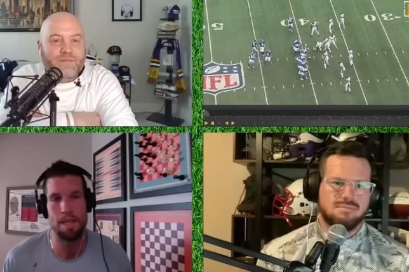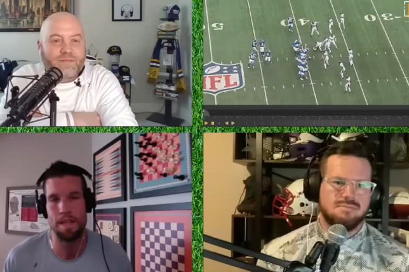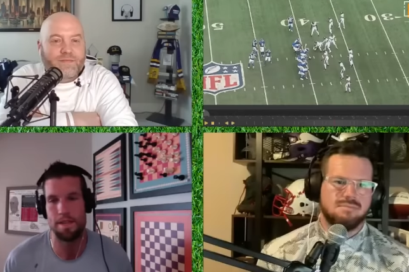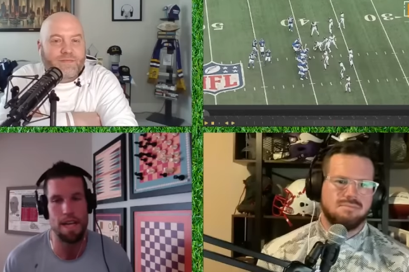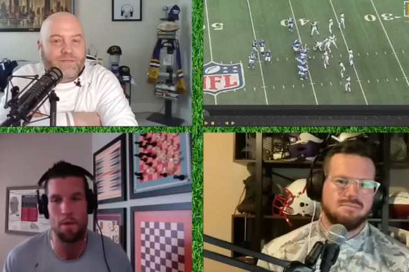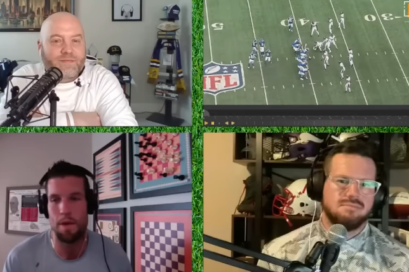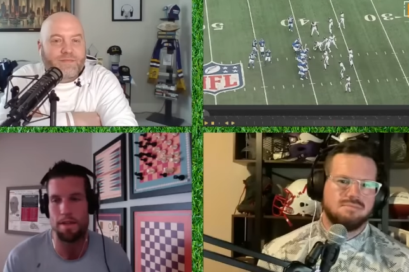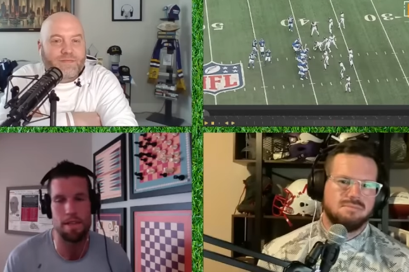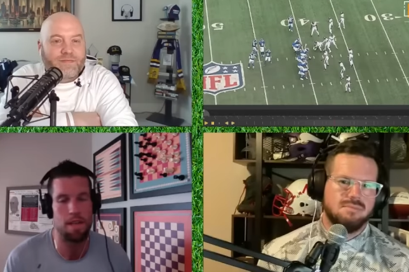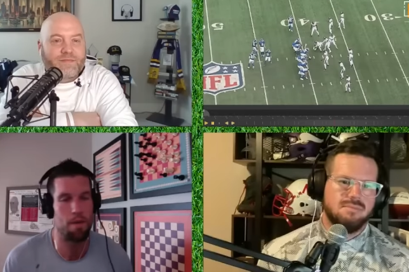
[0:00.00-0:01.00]
Speaker 1: because
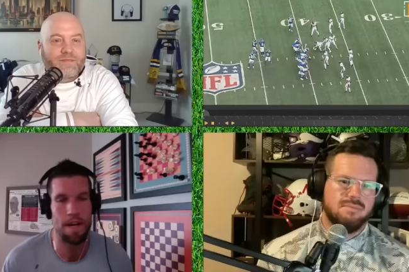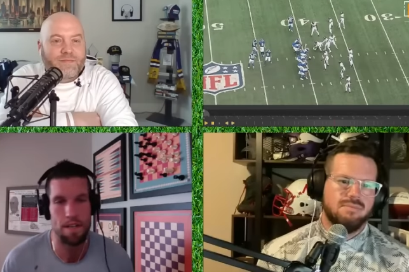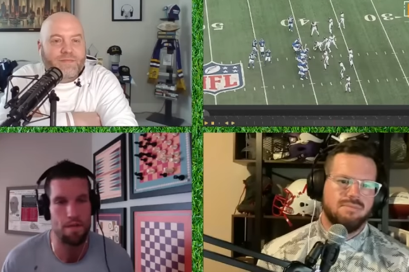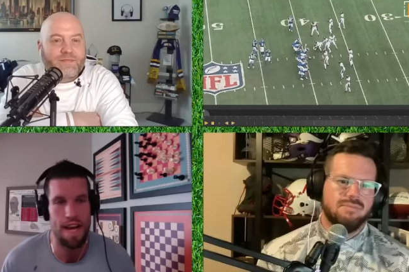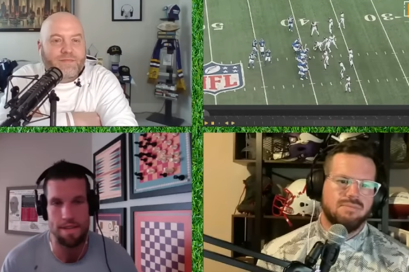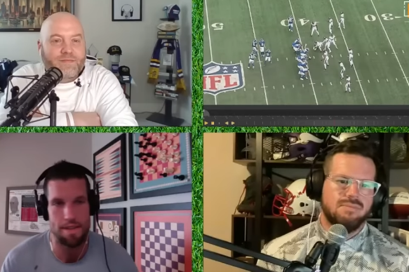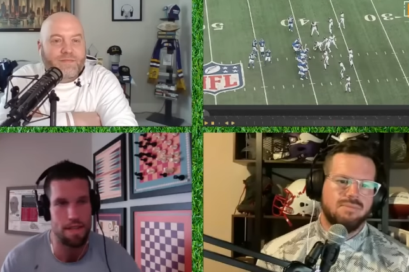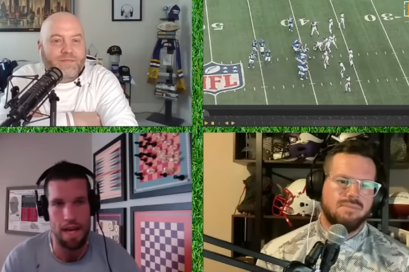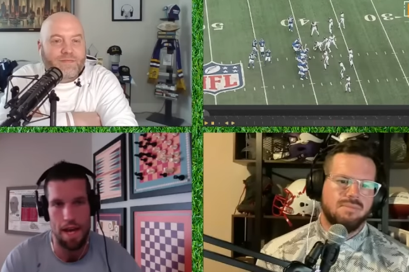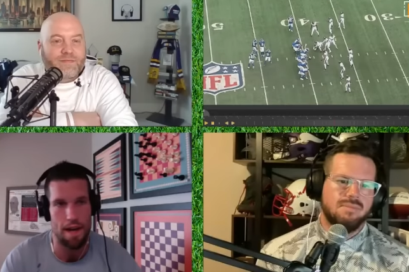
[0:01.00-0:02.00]
Saquon's still running as fast as
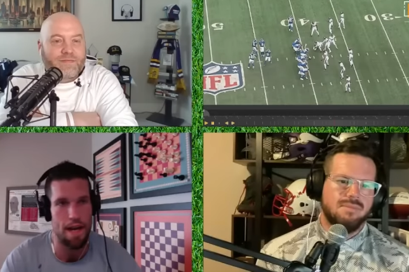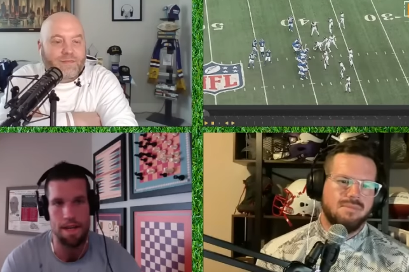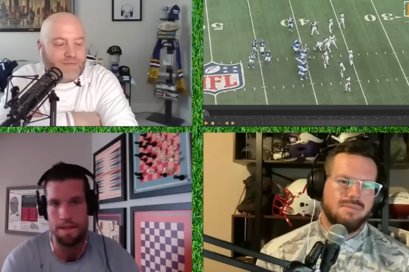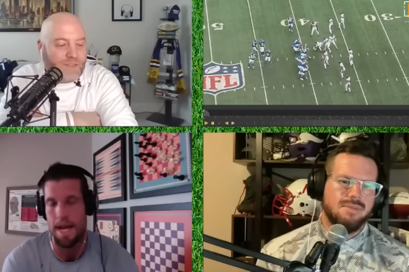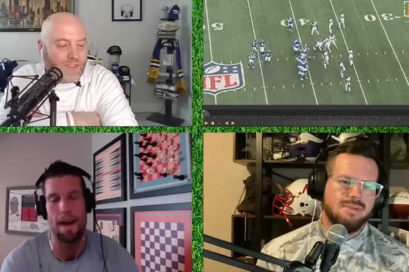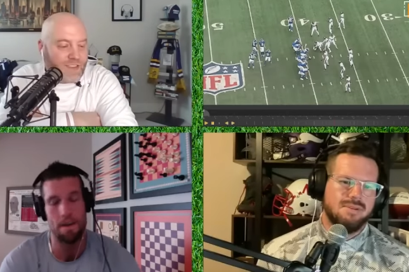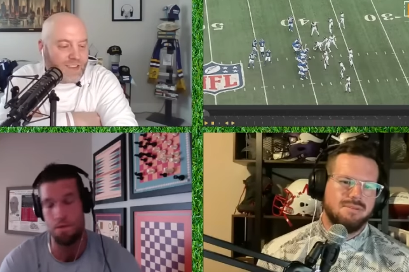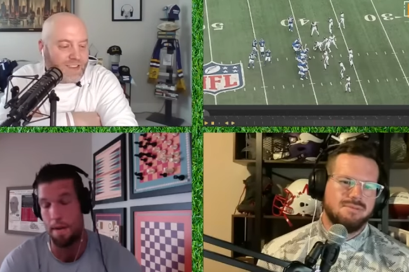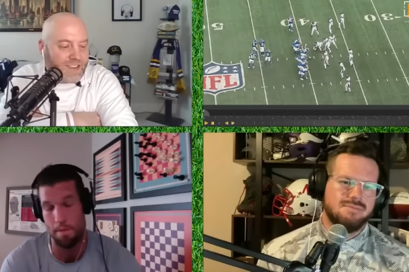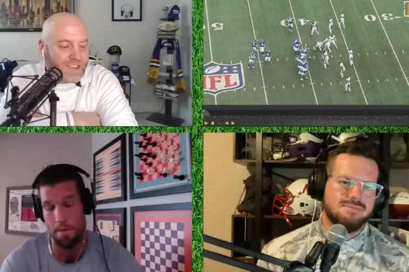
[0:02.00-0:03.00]
he can and he's not going to
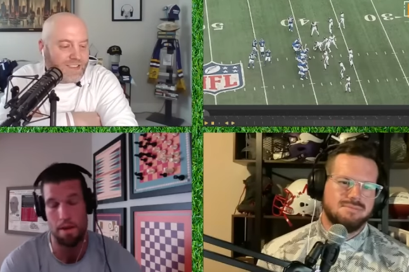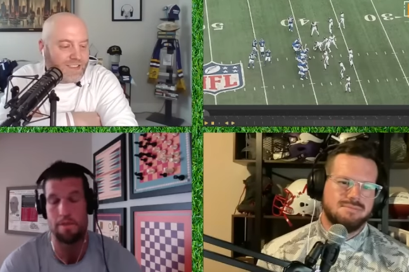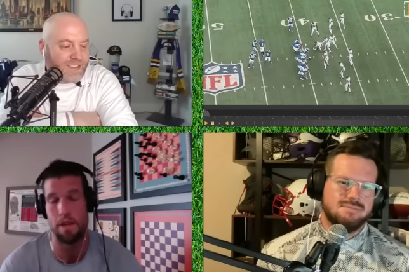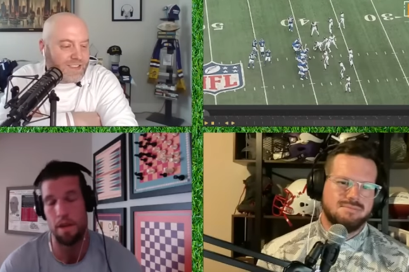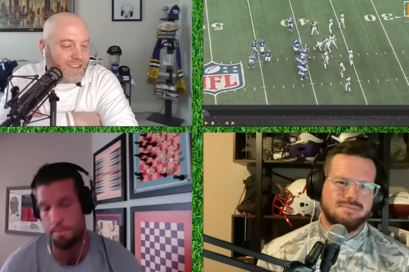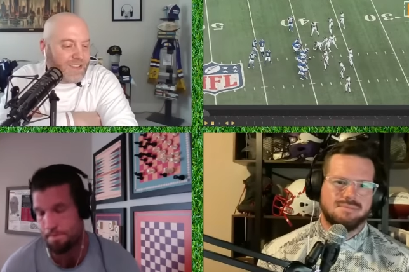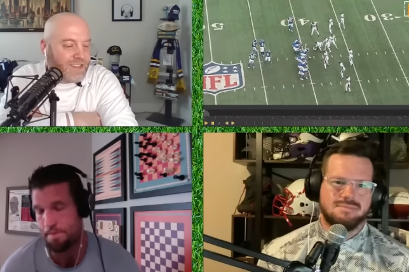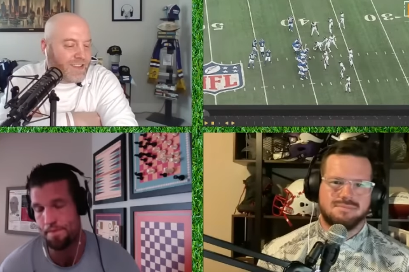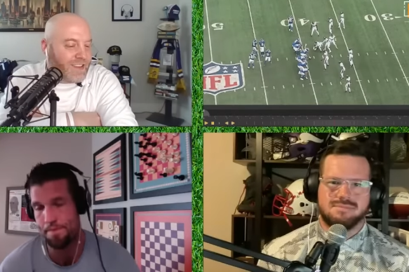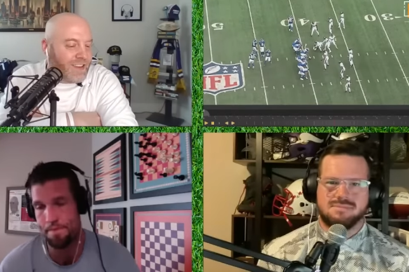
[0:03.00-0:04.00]
drop the ball. So. Yeah.
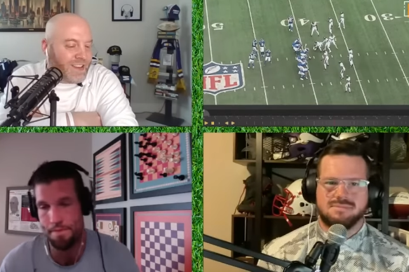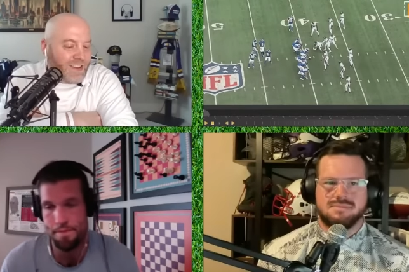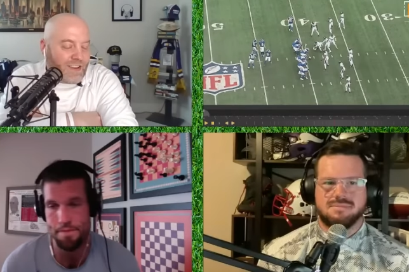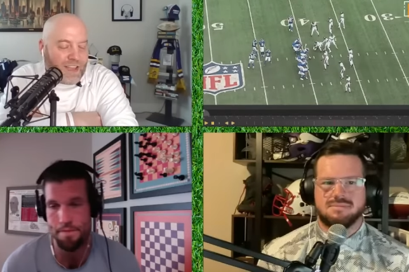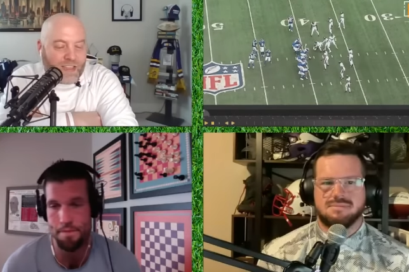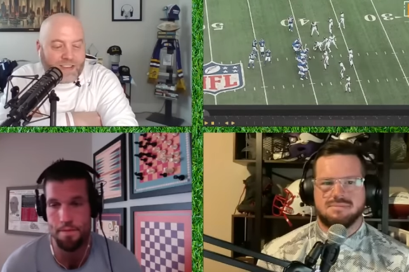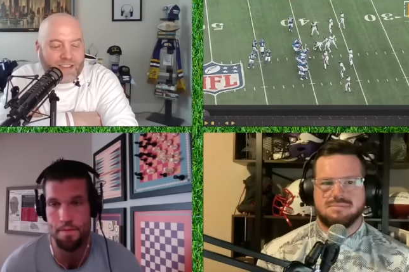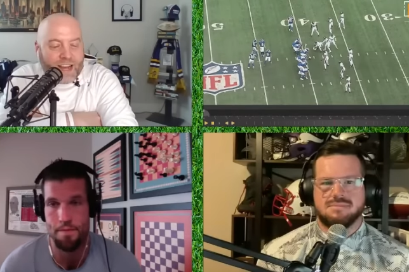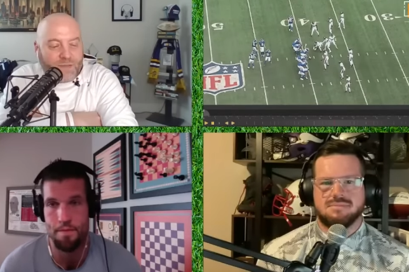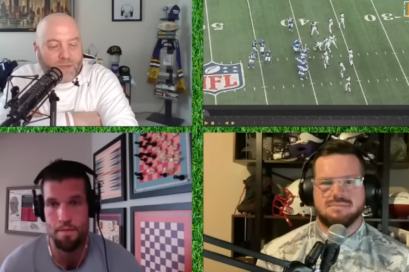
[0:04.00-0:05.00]
Speaker 2: Okay,
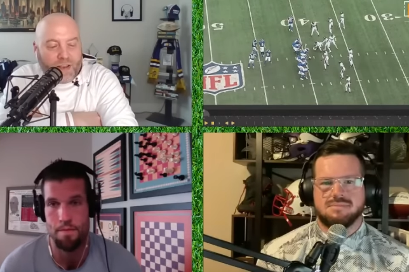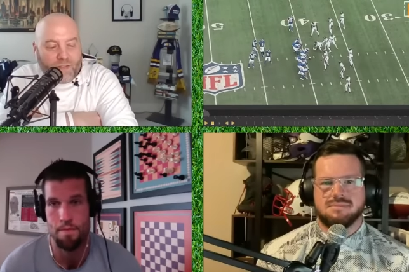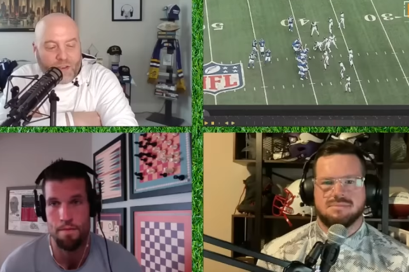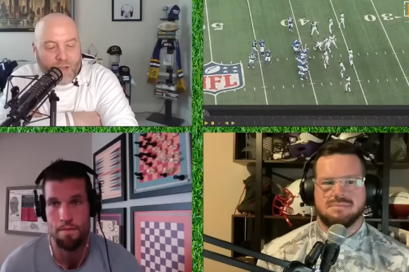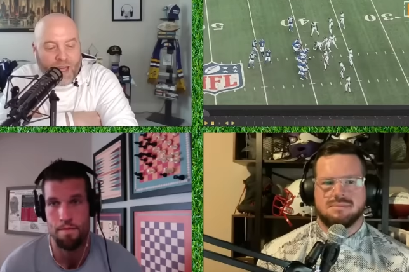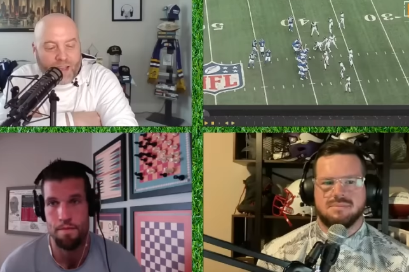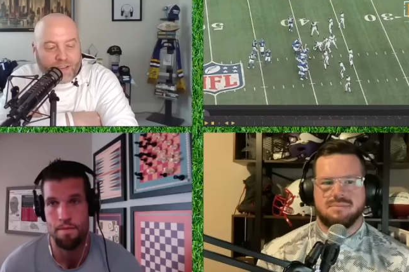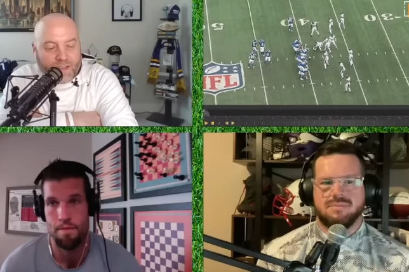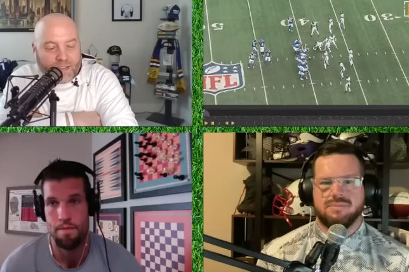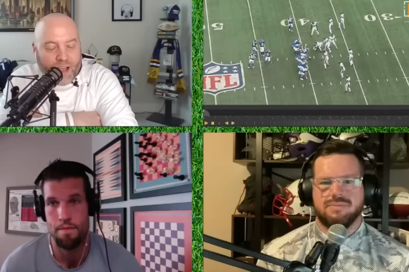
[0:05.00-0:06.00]
this next play for you
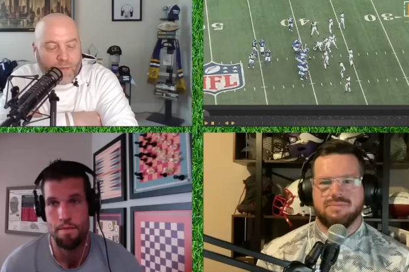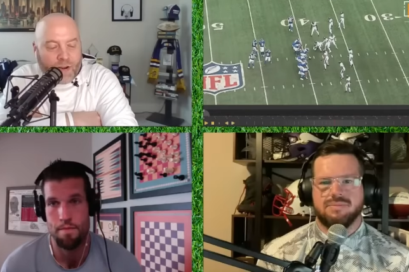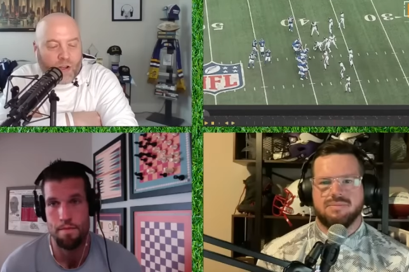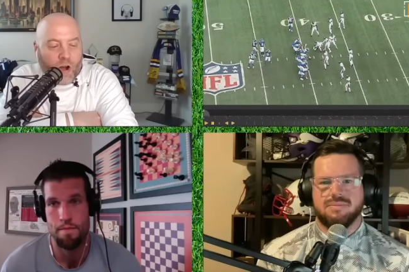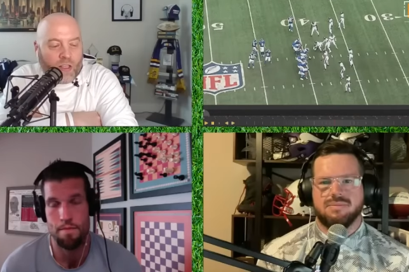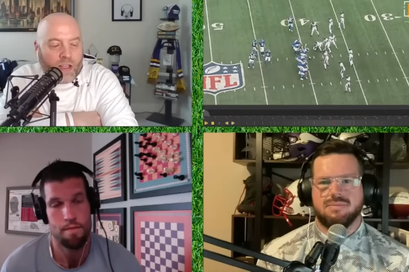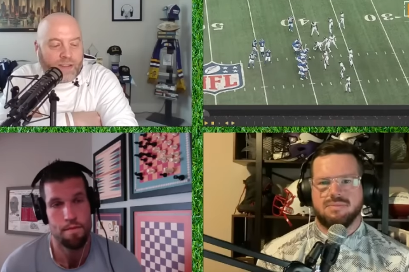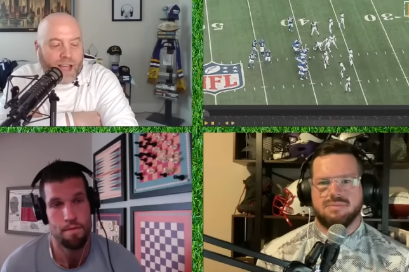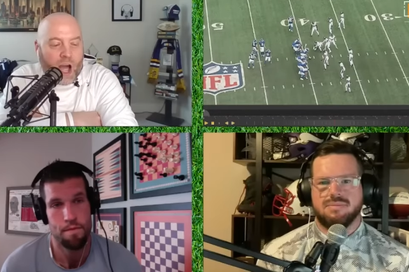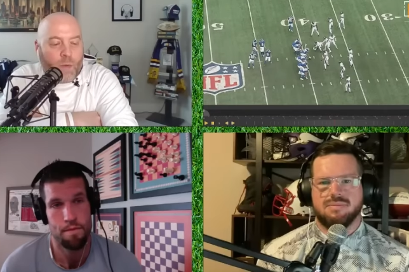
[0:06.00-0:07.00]
guys, I'm going to call
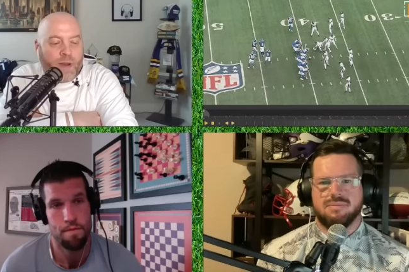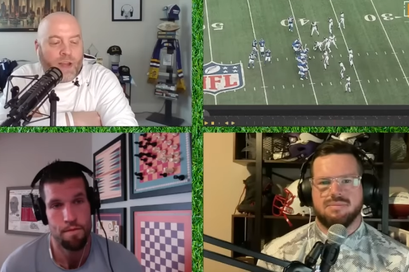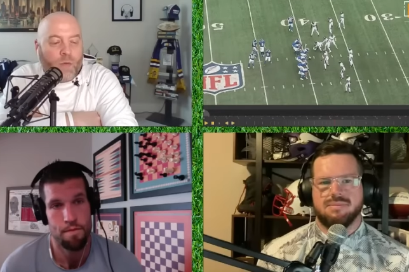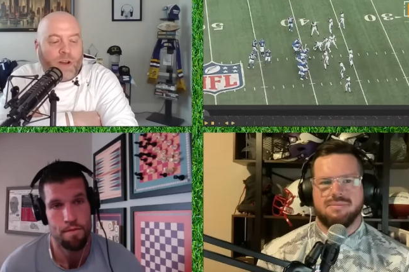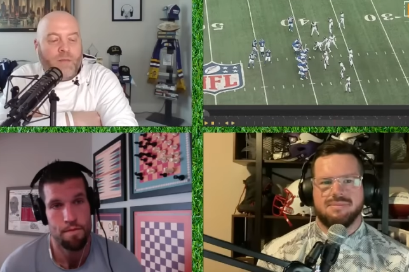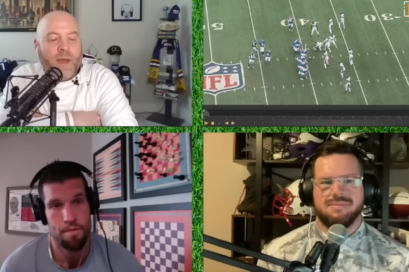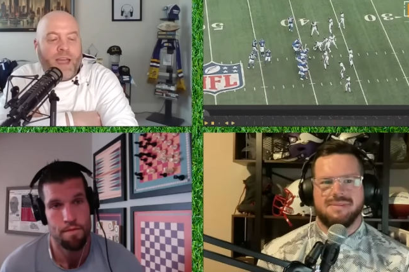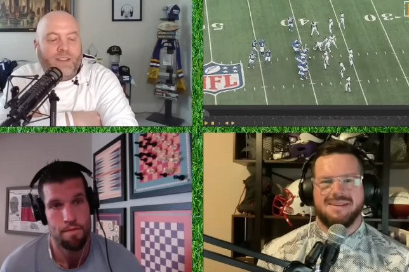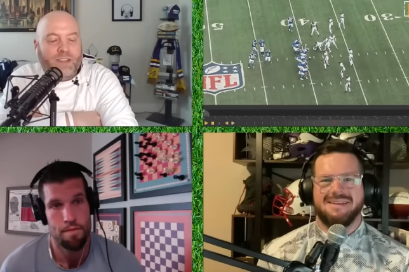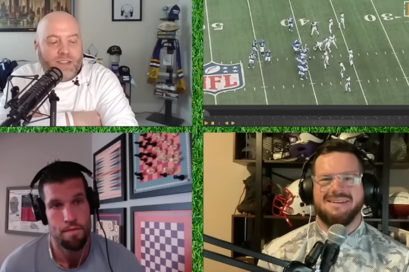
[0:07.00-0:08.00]
it How many running
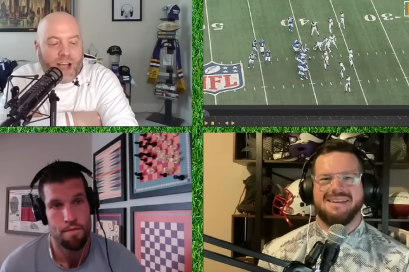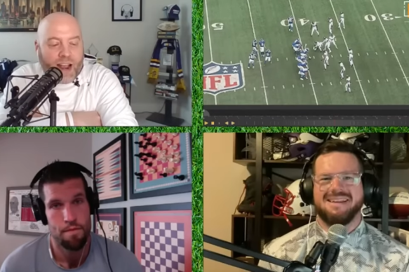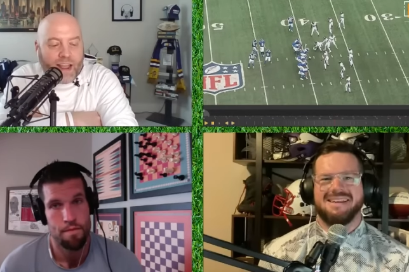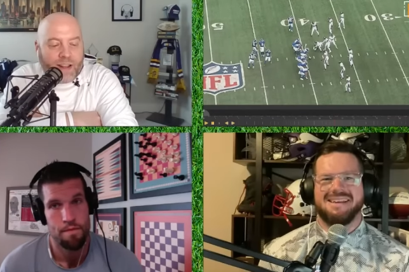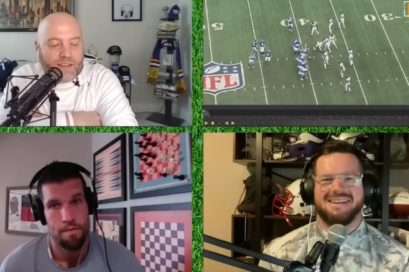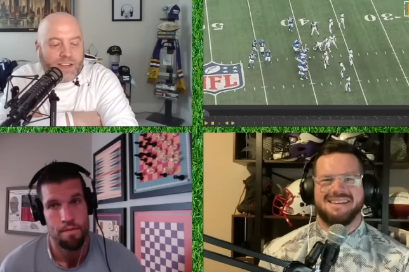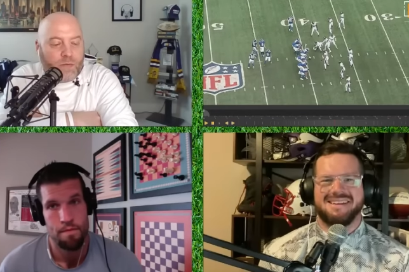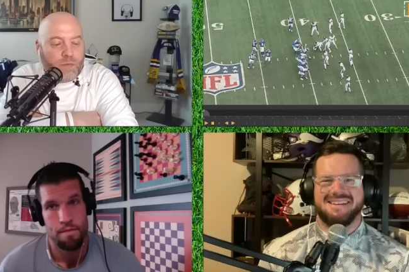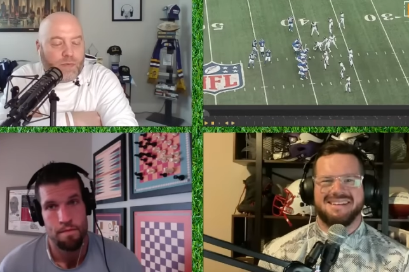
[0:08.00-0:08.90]
backs and tight ends can we